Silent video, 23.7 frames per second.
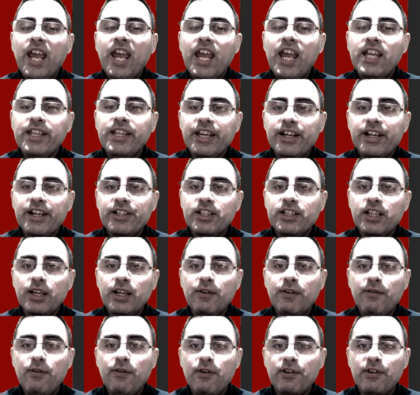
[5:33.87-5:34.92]

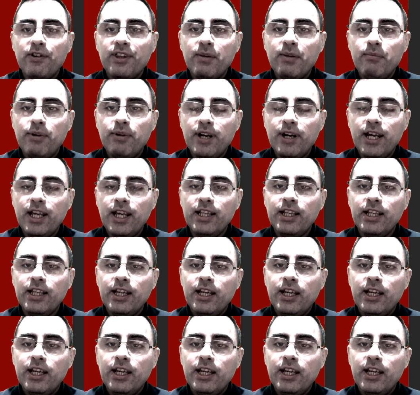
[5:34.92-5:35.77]
energy for the brain.